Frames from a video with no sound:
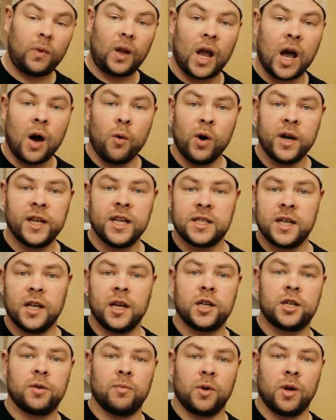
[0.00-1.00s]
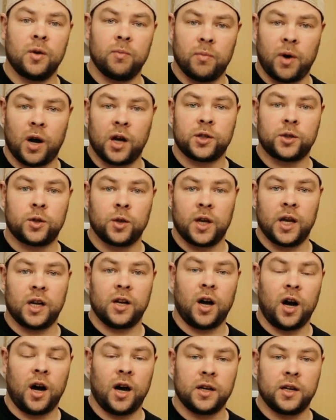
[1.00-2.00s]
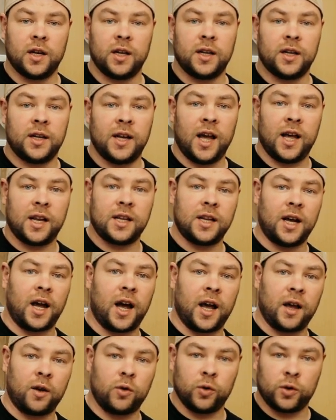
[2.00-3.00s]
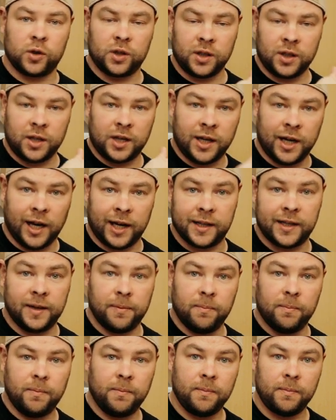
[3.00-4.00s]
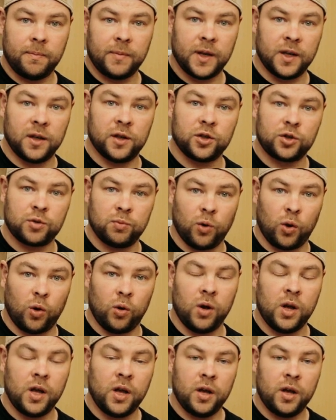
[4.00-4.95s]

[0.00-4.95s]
I want these energy bars to get harder that I could cut them into small